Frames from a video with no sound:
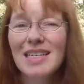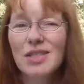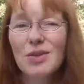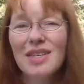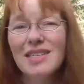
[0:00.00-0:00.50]

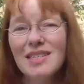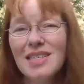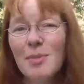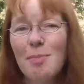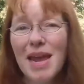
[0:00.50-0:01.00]
So this is
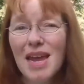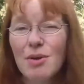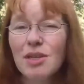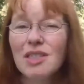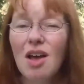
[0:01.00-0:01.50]
the
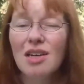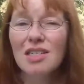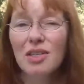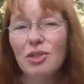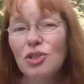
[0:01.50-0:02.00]

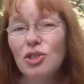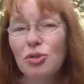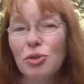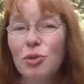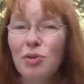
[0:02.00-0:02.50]
paradoxical
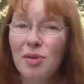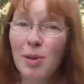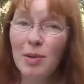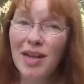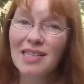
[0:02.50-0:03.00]
truth
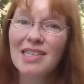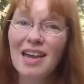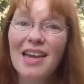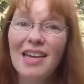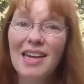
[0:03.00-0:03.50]
about
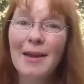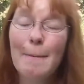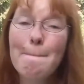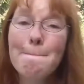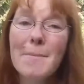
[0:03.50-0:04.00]
anxiety,
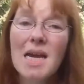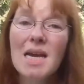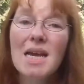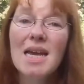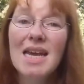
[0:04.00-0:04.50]

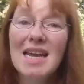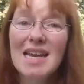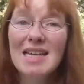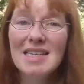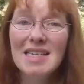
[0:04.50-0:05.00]

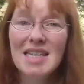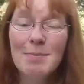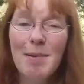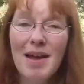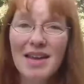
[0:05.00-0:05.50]
is
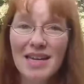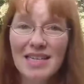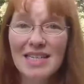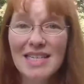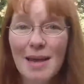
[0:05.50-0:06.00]
that by
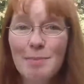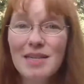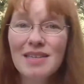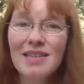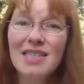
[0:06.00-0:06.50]

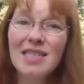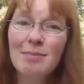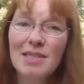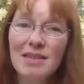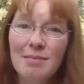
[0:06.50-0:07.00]
accepting the
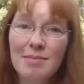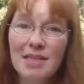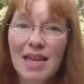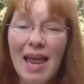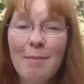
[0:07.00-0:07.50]

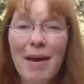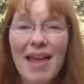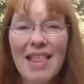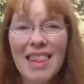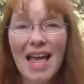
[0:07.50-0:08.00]
symptoms and by
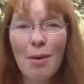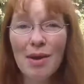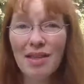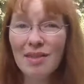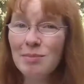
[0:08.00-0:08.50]

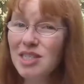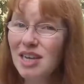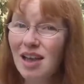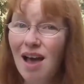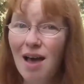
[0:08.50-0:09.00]
allowing them to
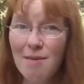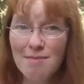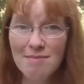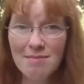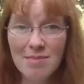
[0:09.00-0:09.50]

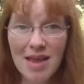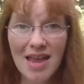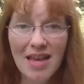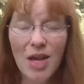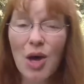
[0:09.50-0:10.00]
come
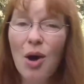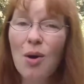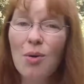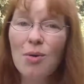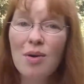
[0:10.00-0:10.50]
and
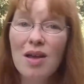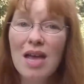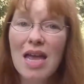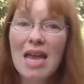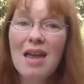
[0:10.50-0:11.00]
go,
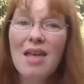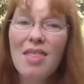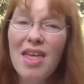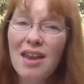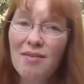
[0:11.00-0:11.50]

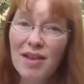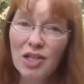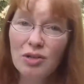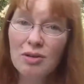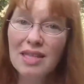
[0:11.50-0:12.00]
then
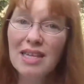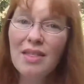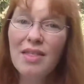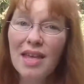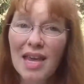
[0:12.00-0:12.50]

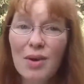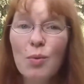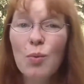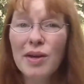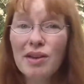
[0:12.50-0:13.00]
eventually they
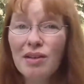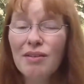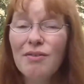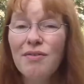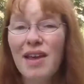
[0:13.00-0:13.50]

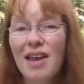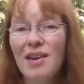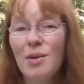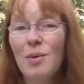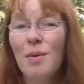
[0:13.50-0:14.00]
will
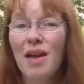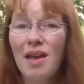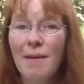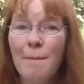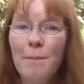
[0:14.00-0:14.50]
fade
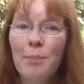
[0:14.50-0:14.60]
away.